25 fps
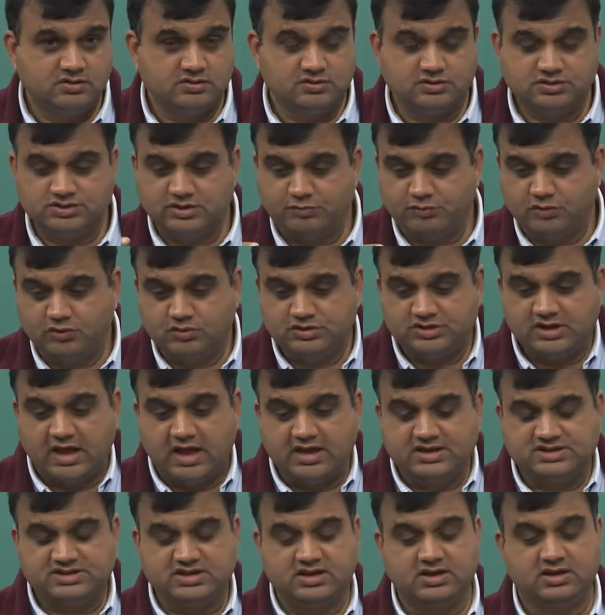So suppose
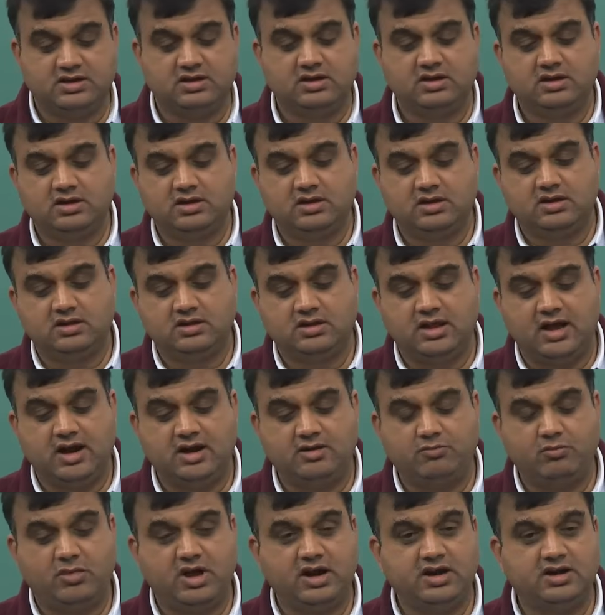I say
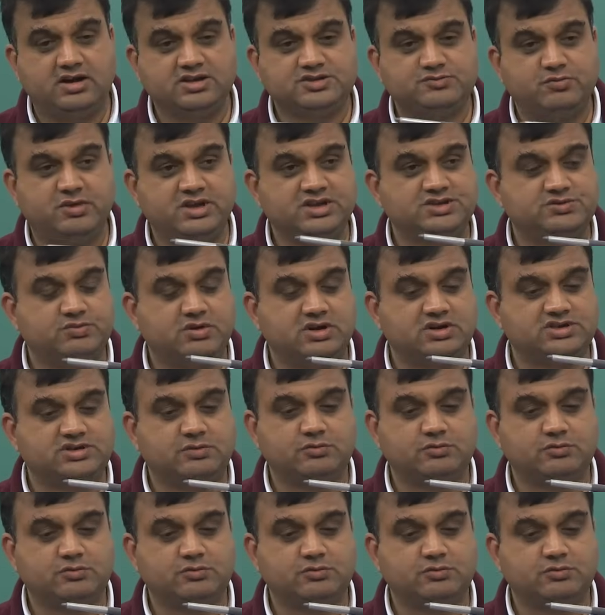that my displacement,